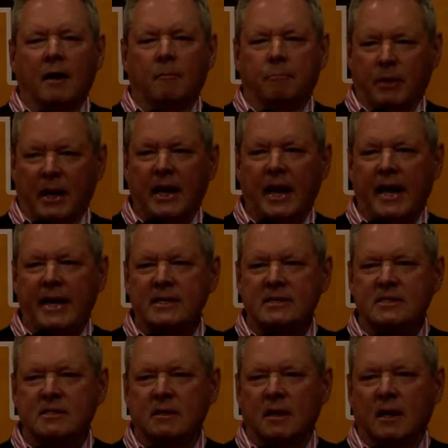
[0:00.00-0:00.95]

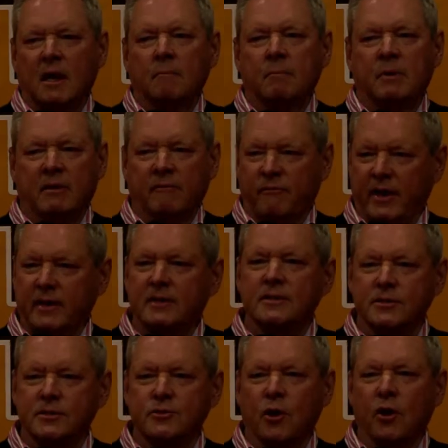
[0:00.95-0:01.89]
place, but in fact
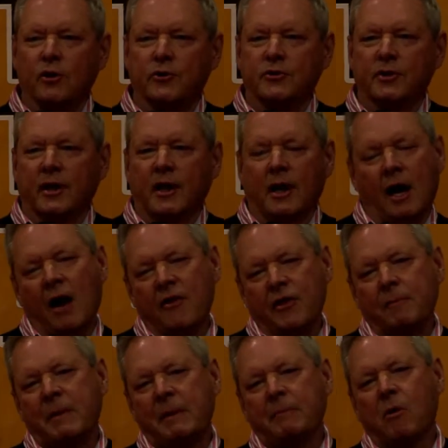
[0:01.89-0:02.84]
it's not. I
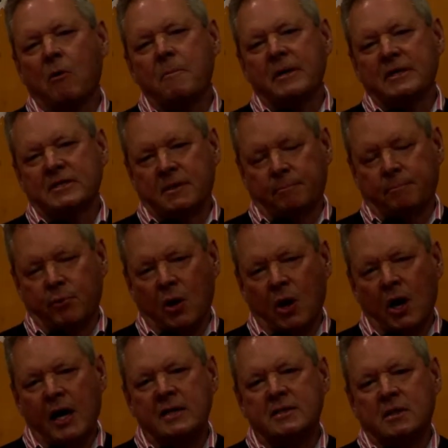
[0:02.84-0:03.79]
think people will be
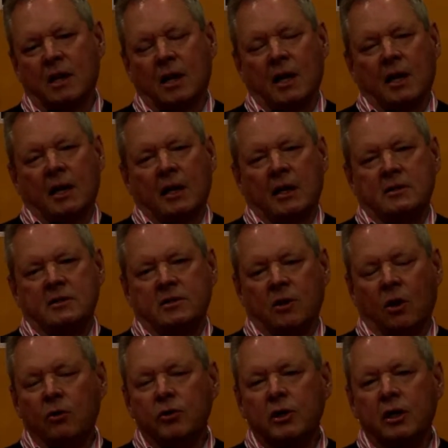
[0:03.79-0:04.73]
surprised. It's an
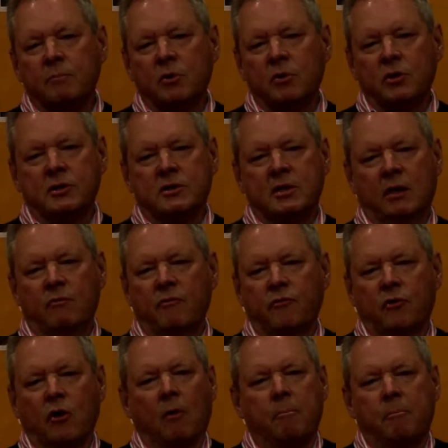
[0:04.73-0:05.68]
older community.
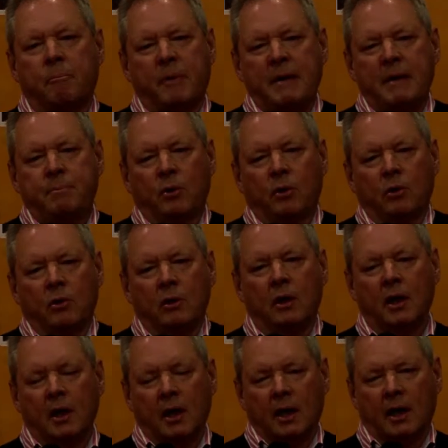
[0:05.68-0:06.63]
We've got
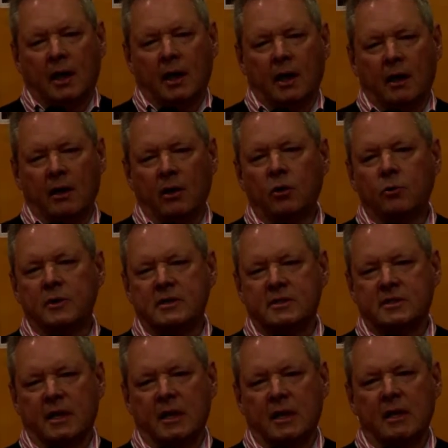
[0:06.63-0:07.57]
people who
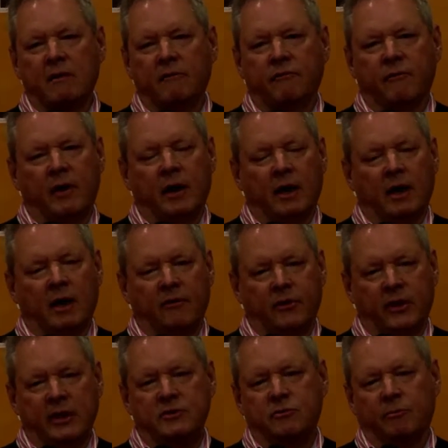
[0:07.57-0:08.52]
receive
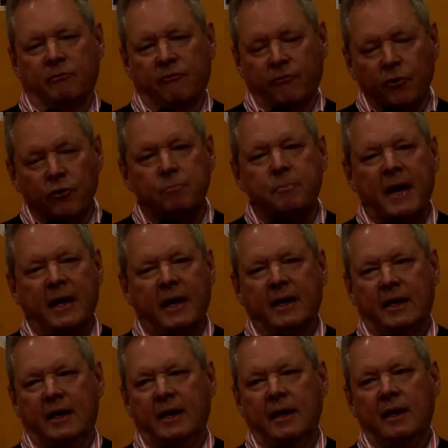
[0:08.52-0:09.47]
things from food bank
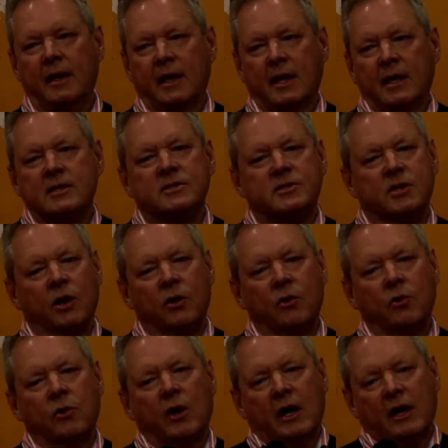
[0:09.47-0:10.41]
here.
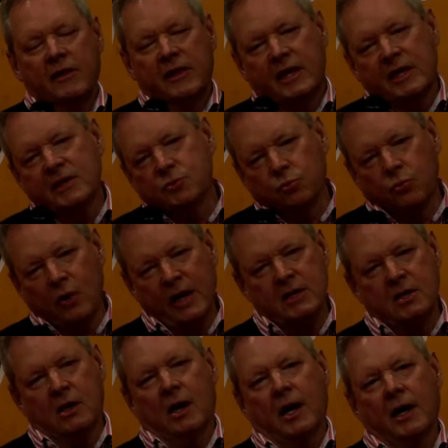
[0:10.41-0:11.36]
So these rate
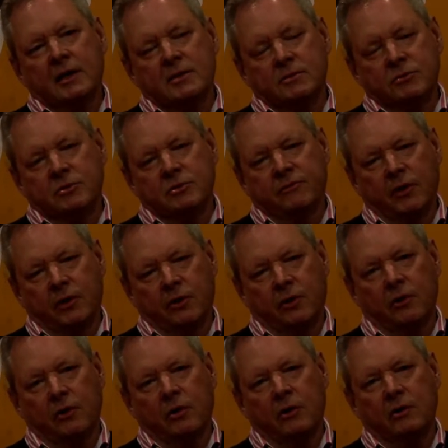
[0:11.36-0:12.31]
hikes which have
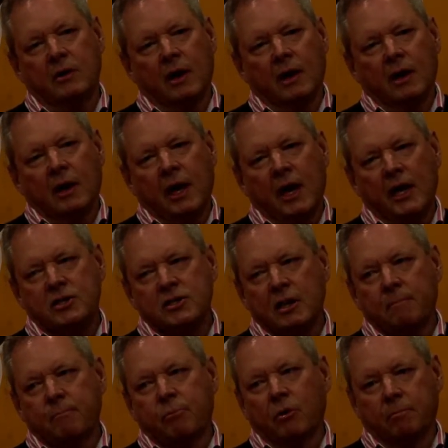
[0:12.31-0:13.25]
occurred
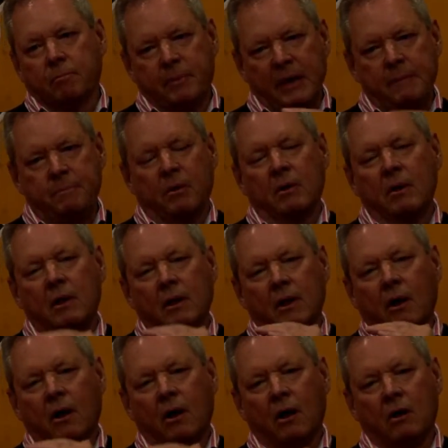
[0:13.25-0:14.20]
actually put
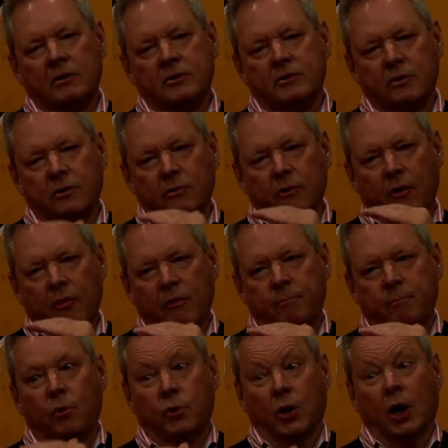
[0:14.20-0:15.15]
people onto the
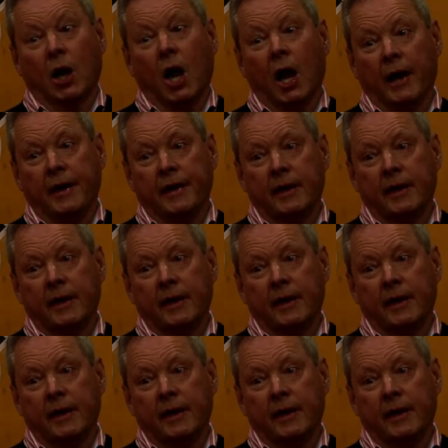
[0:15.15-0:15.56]
borderline